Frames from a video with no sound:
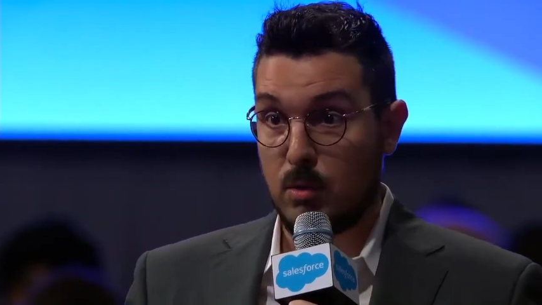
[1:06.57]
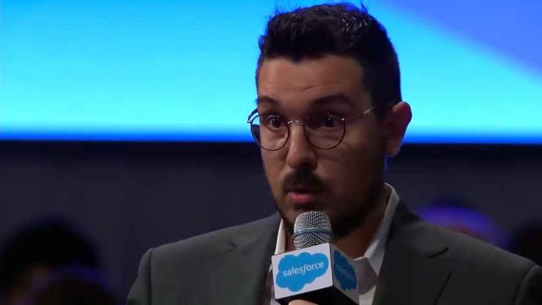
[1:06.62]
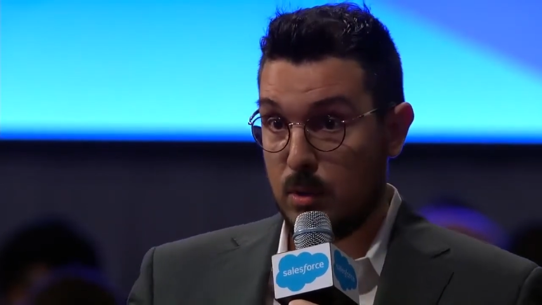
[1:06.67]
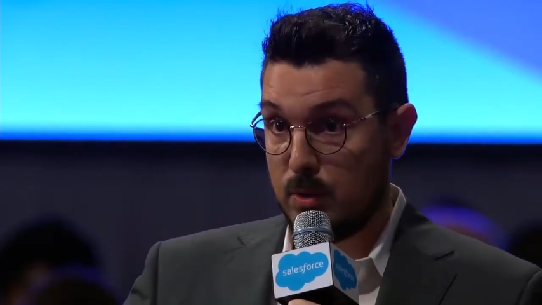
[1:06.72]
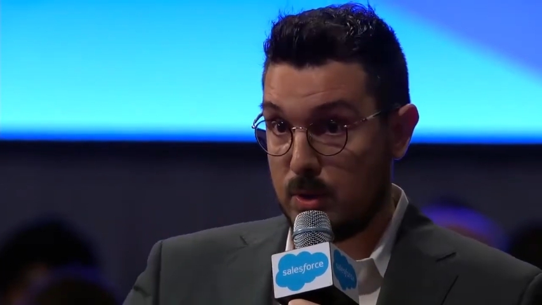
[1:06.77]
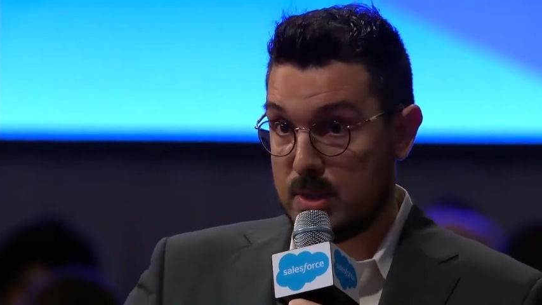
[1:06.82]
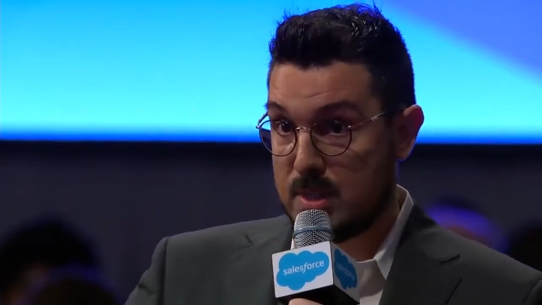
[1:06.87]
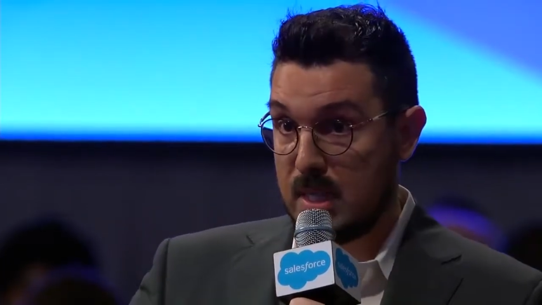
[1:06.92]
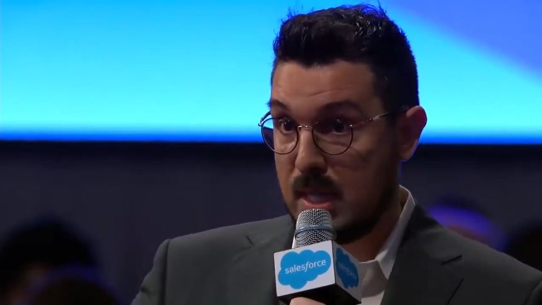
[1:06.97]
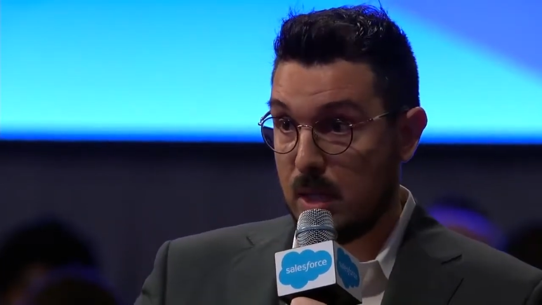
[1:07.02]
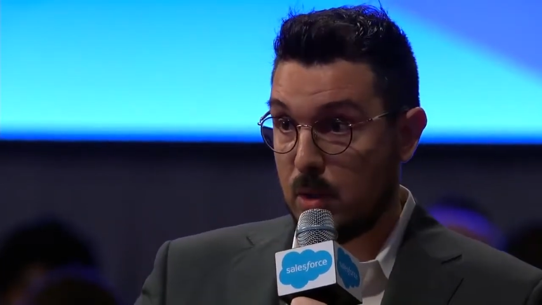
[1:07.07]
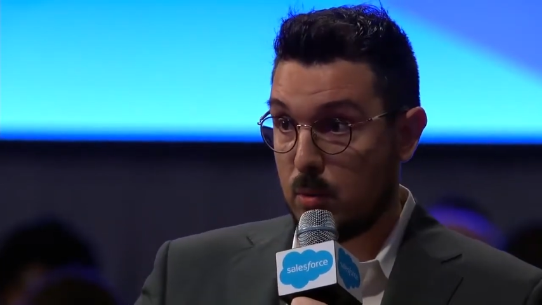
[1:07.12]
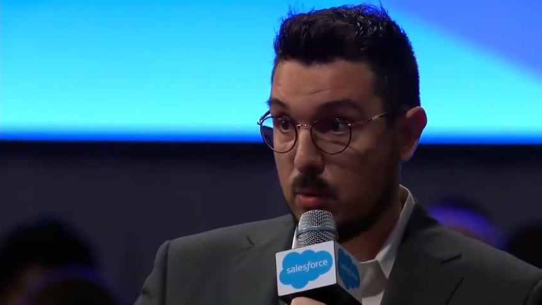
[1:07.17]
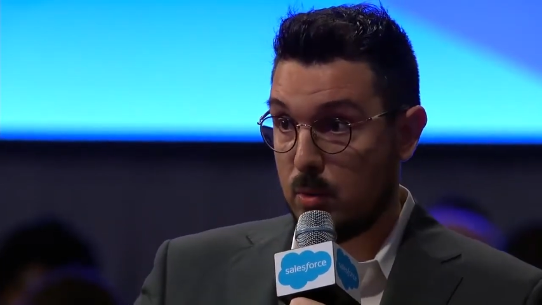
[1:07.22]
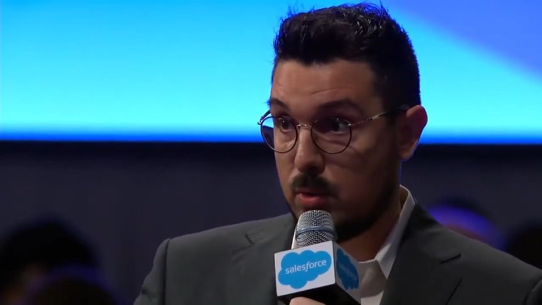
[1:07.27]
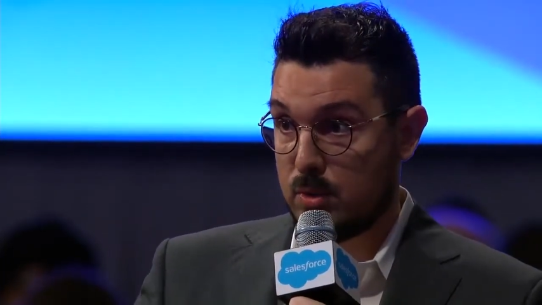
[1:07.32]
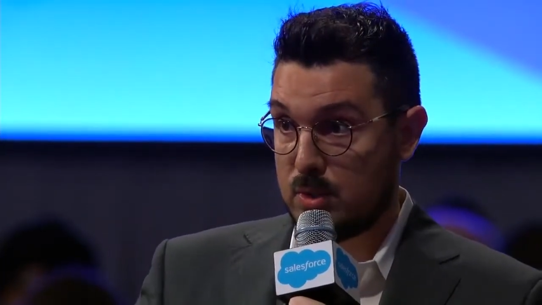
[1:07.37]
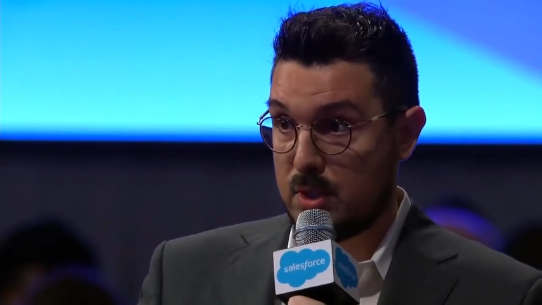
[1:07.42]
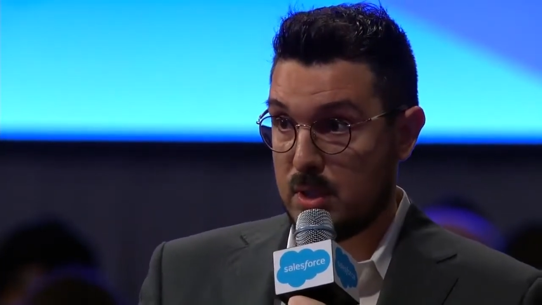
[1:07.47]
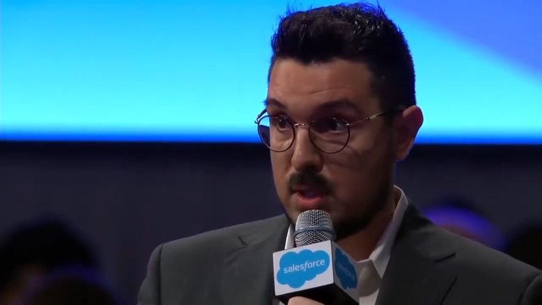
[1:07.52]
all the
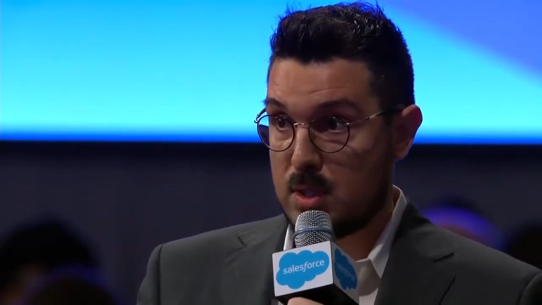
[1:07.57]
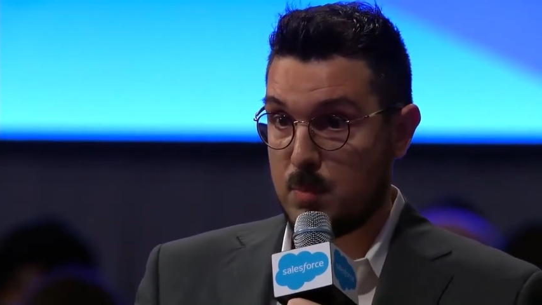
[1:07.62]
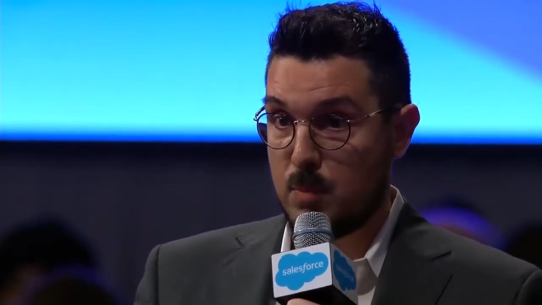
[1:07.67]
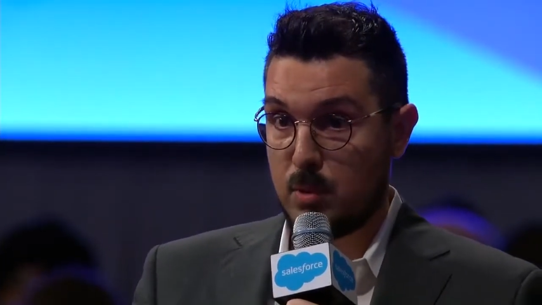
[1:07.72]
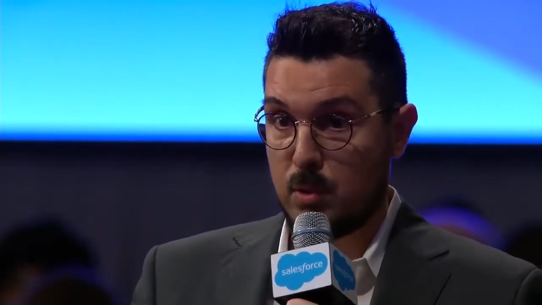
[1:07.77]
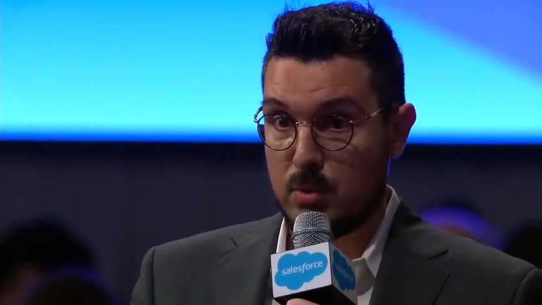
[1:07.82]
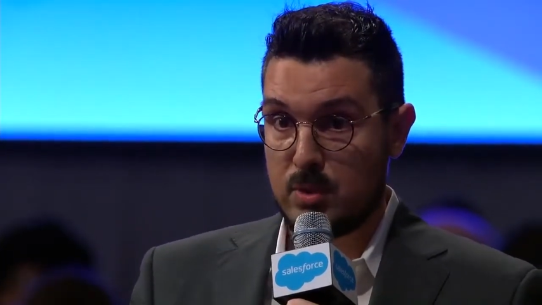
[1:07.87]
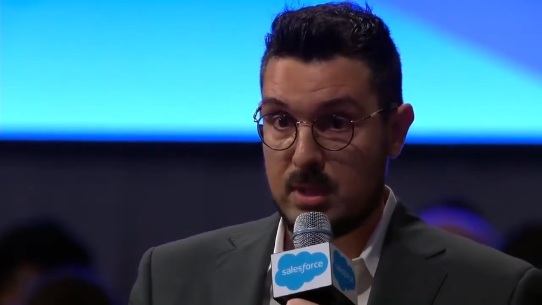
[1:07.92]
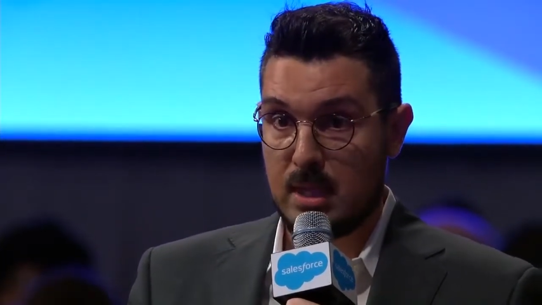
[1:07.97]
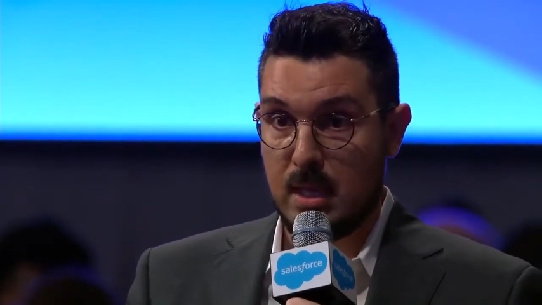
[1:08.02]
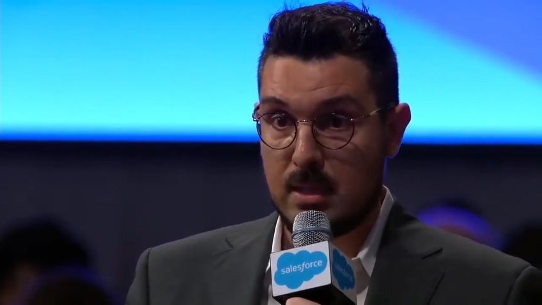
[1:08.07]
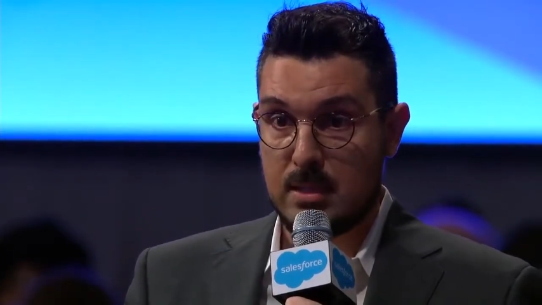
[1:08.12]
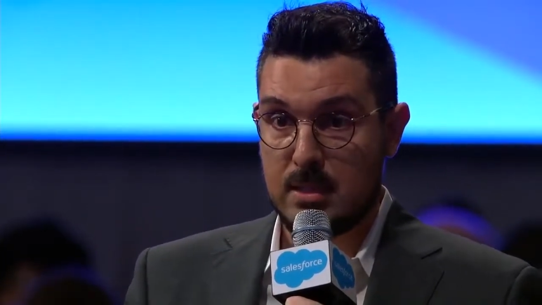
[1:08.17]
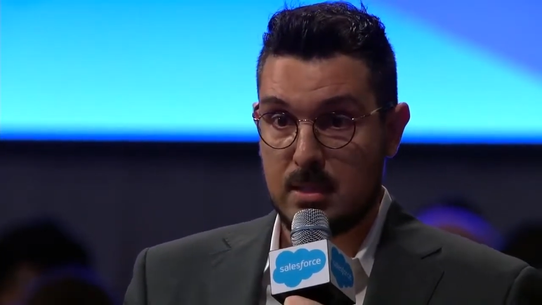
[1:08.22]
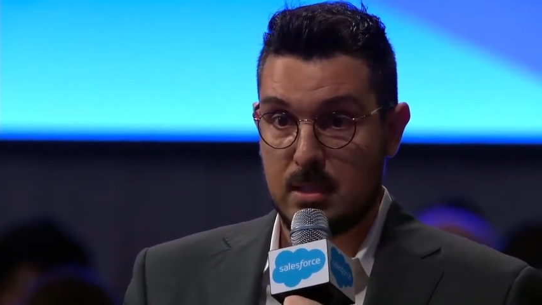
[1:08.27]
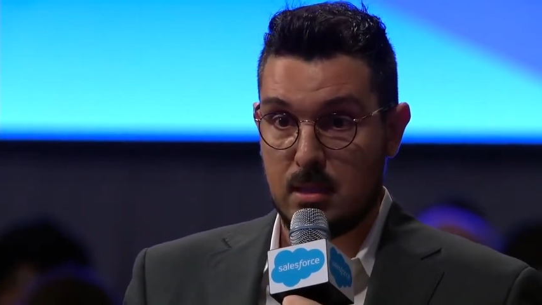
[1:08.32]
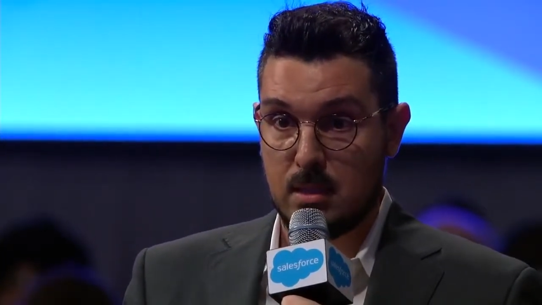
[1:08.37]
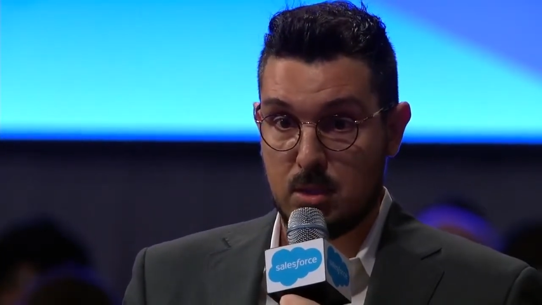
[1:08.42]
stakeholders in this process.